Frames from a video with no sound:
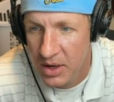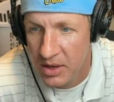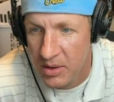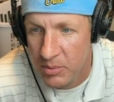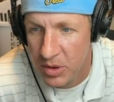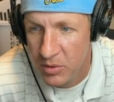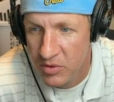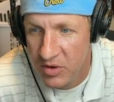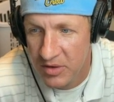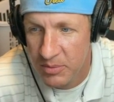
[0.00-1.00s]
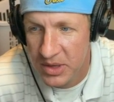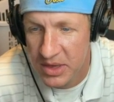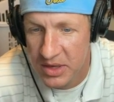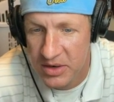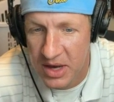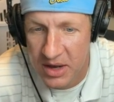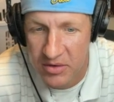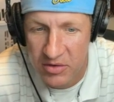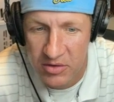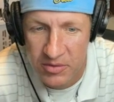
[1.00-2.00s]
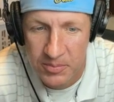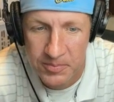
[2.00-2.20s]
The Blue Jays beat the Dodgers.